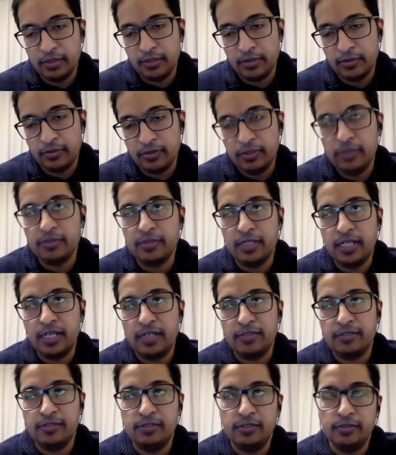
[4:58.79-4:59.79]
since
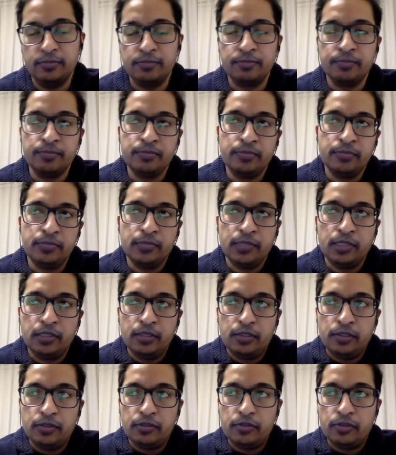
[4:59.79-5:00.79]
last year.
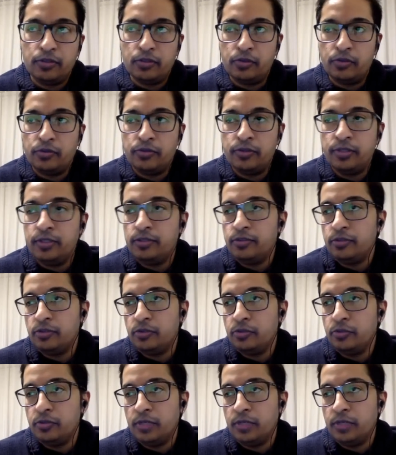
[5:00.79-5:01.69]
So since you